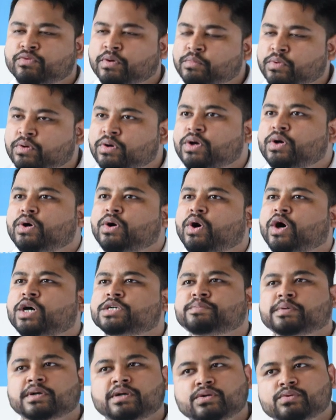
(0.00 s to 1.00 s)
from
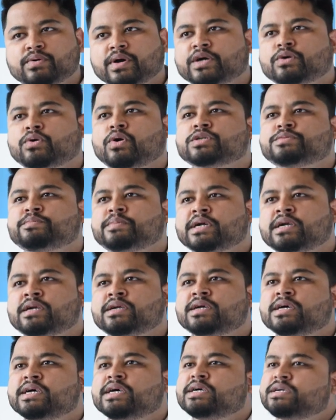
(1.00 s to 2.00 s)
hospital to hospital,